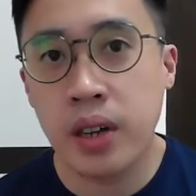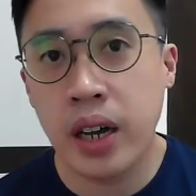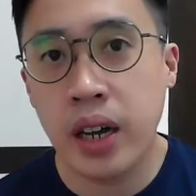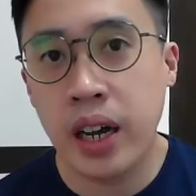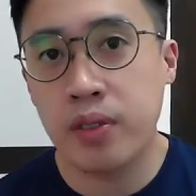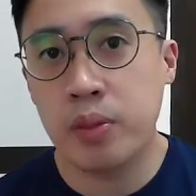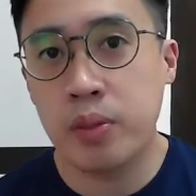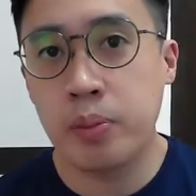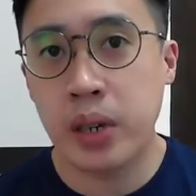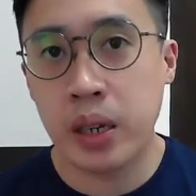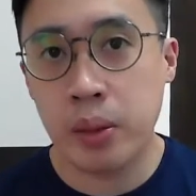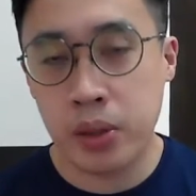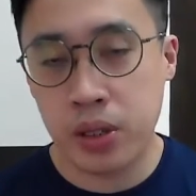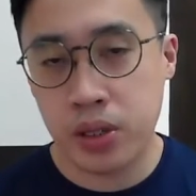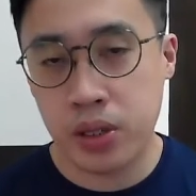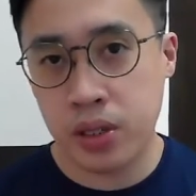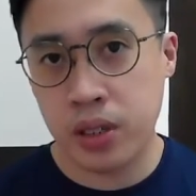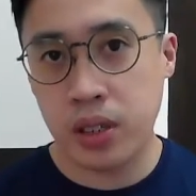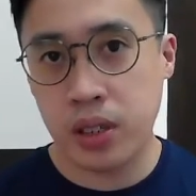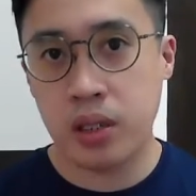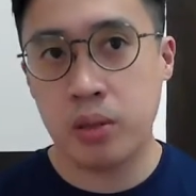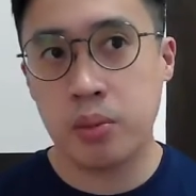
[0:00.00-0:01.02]
I haven't been able to
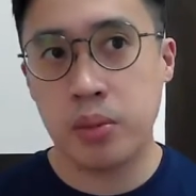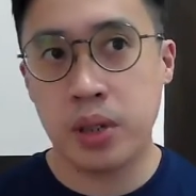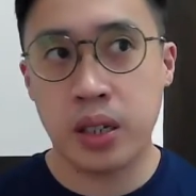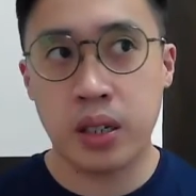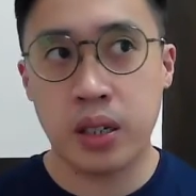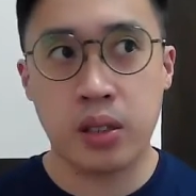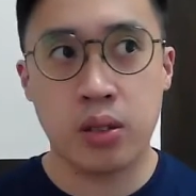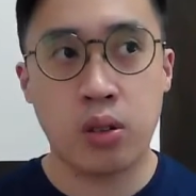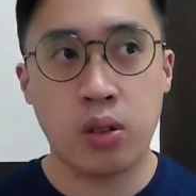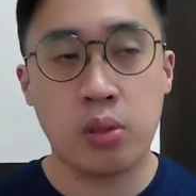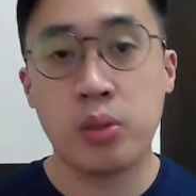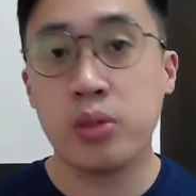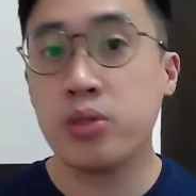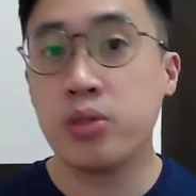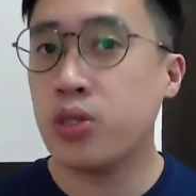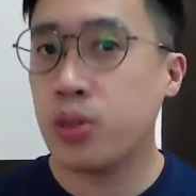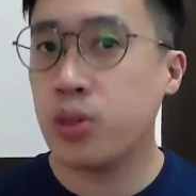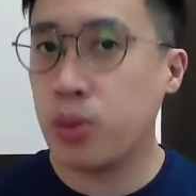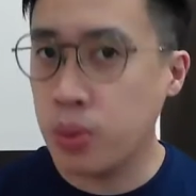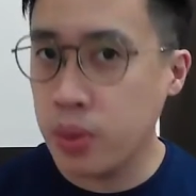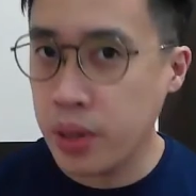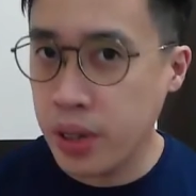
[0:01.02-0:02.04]
see them in
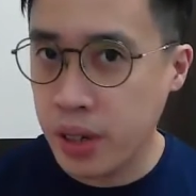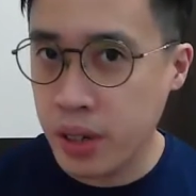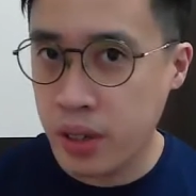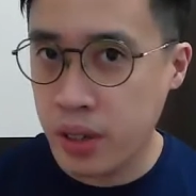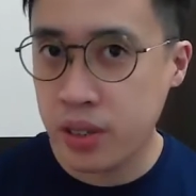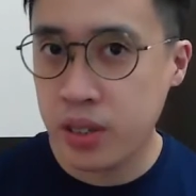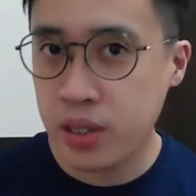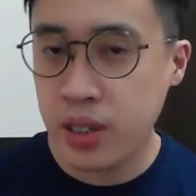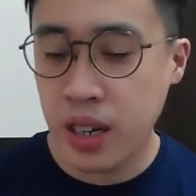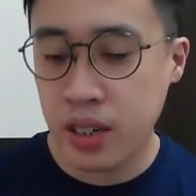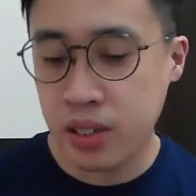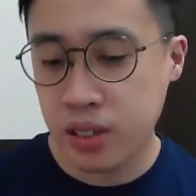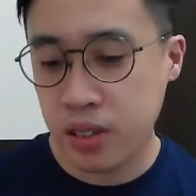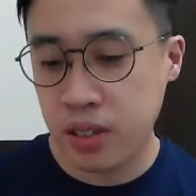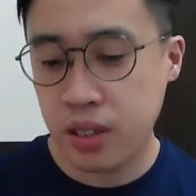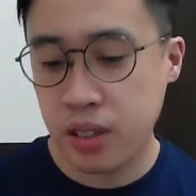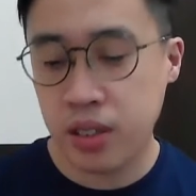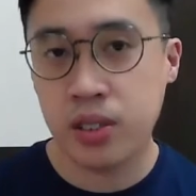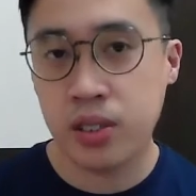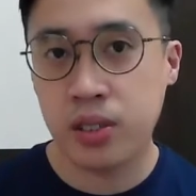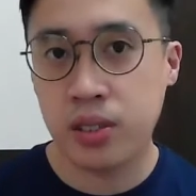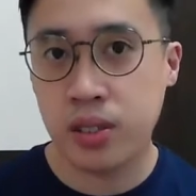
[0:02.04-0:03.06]
almost 2 years as of
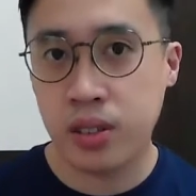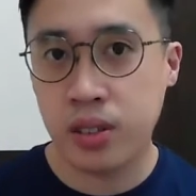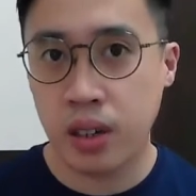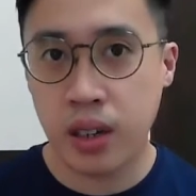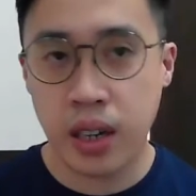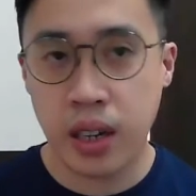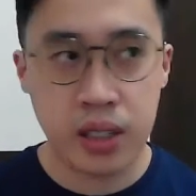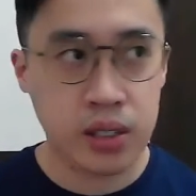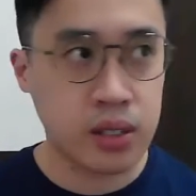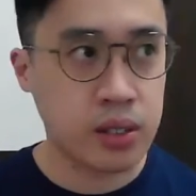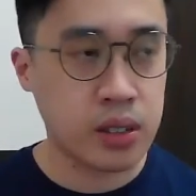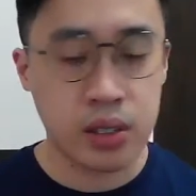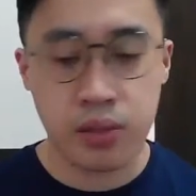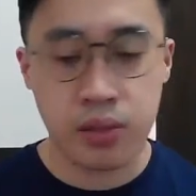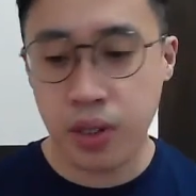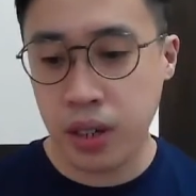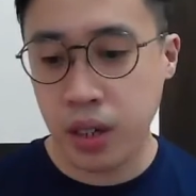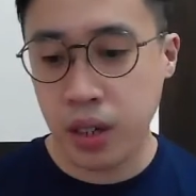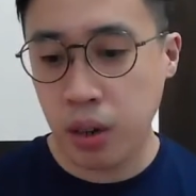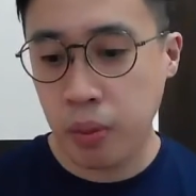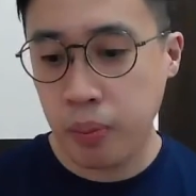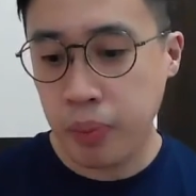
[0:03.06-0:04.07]
this
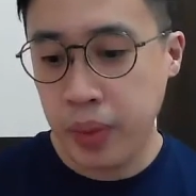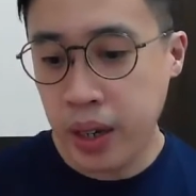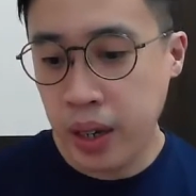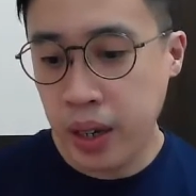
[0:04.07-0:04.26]
video.